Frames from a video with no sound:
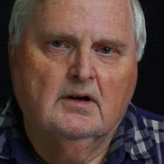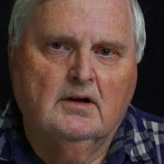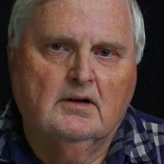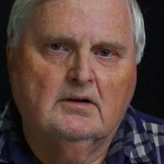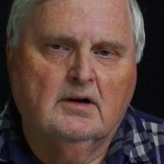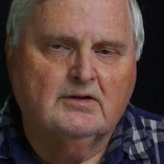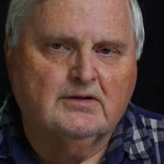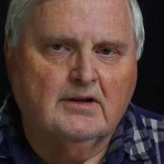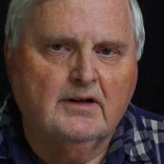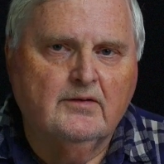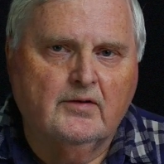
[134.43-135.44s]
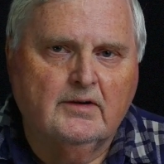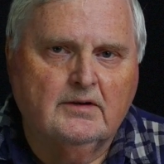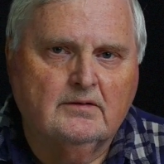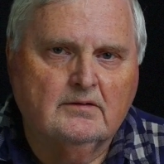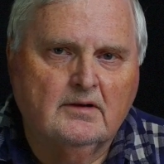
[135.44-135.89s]
in our slavery,
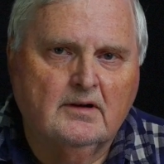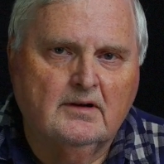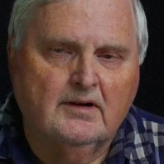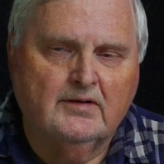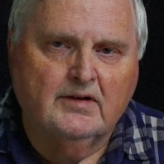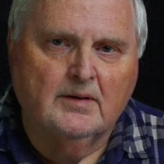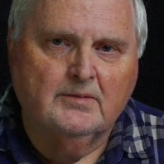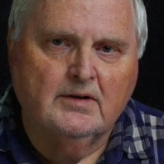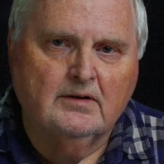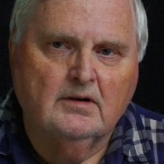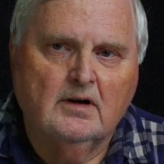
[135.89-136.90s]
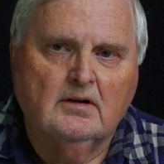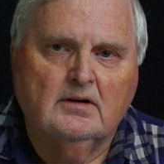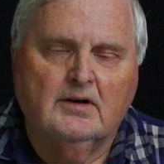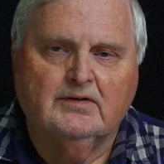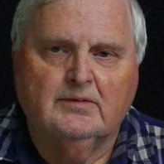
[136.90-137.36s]
in accepting
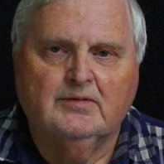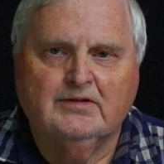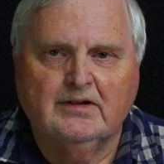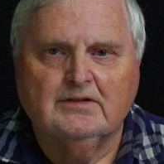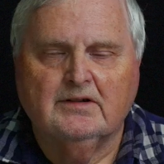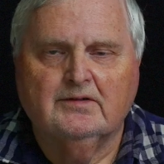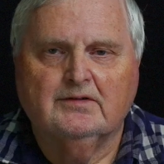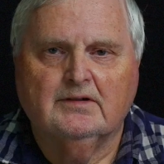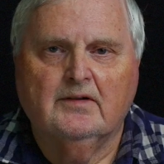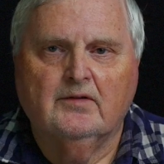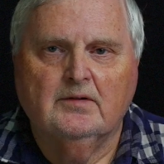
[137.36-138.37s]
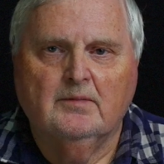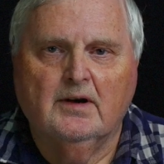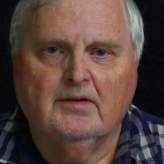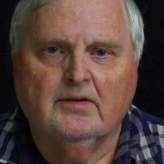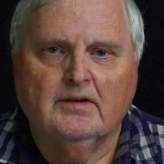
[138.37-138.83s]
a subsistence every
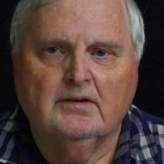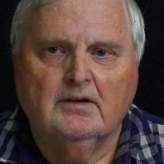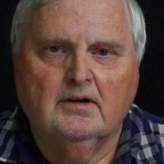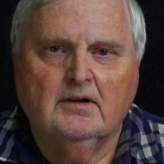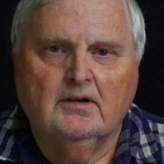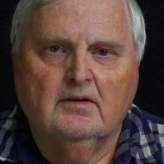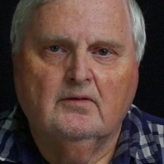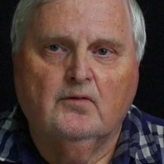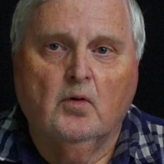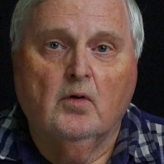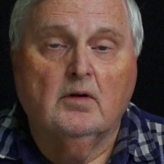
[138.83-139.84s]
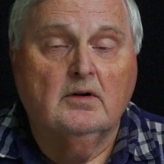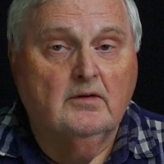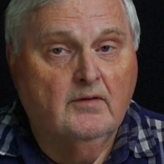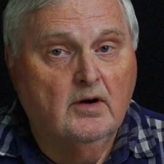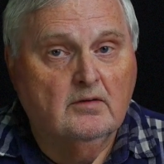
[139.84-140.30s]
month for
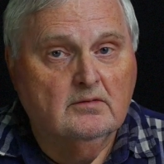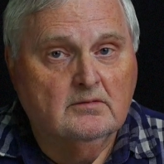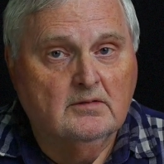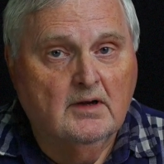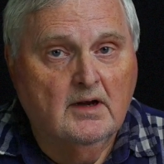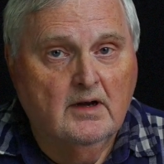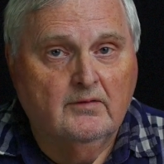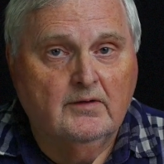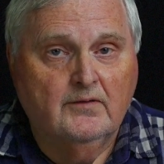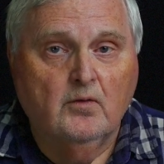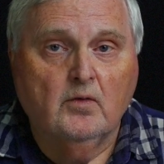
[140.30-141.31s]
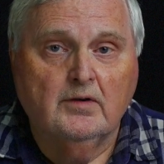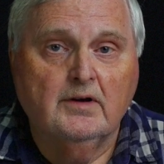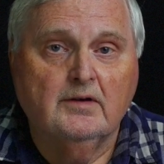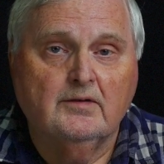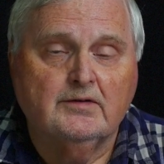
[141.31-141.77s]
a vote every 4
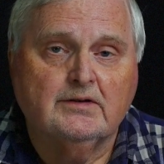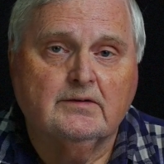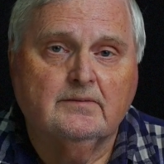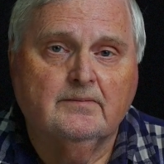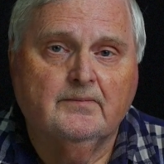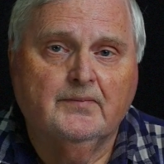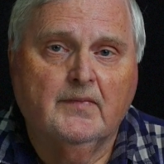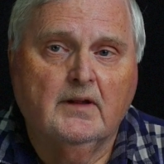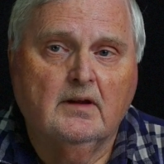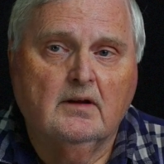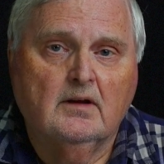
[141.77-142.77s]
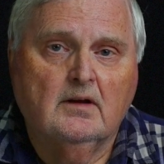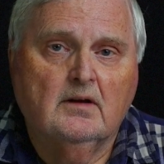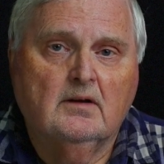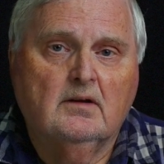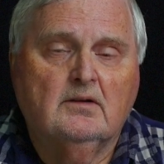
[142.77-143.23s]
years.
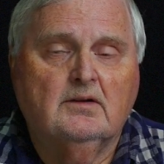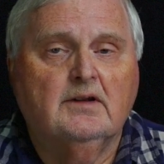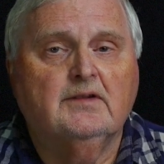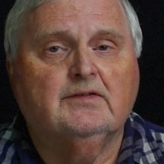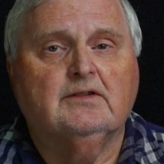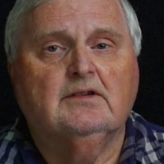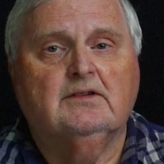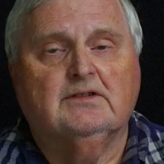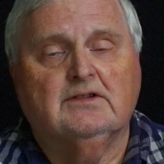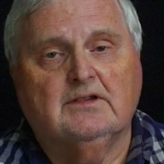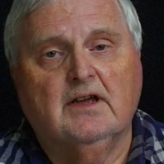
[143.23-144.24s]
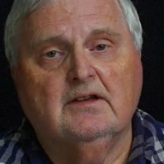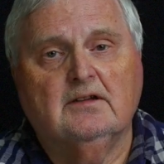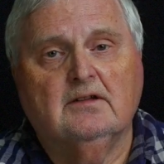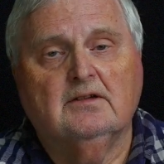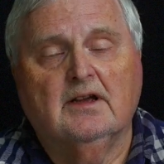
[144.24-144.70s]
This is a
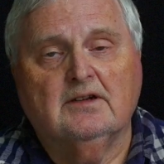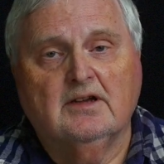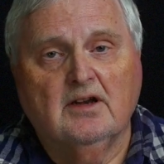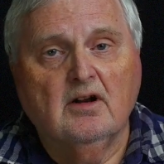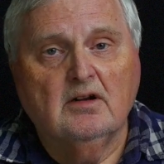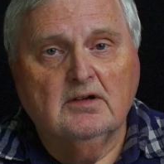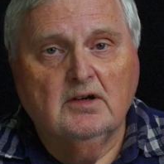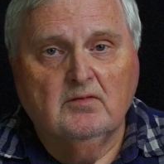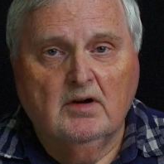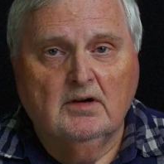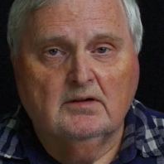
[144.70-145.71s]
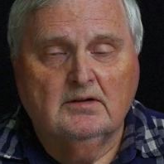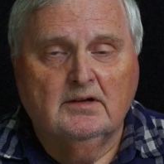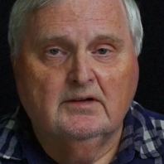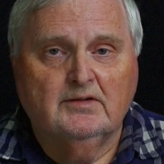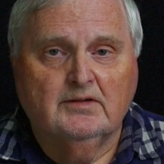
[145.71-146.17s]
state that cannot go on.
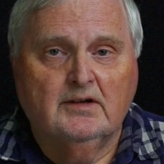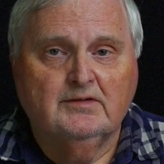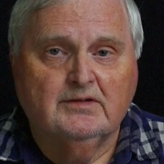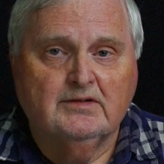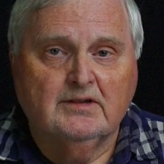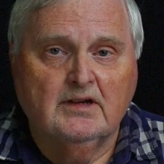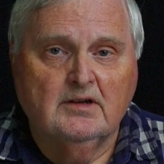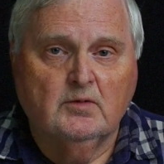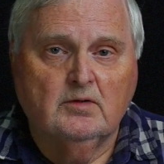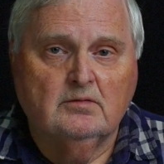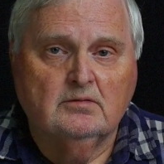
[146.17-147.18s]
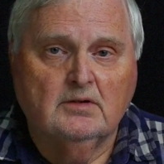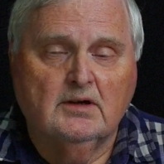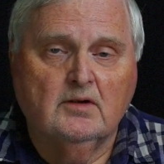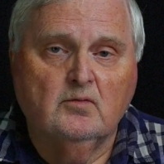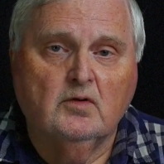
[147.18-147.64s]
It is unsustainable,
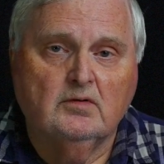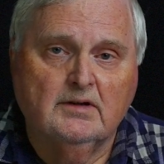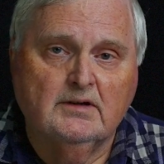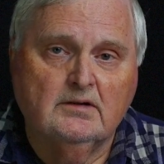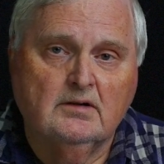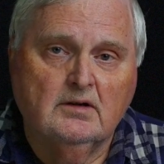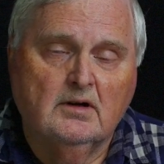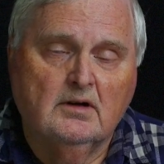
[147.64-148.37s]
and it will lead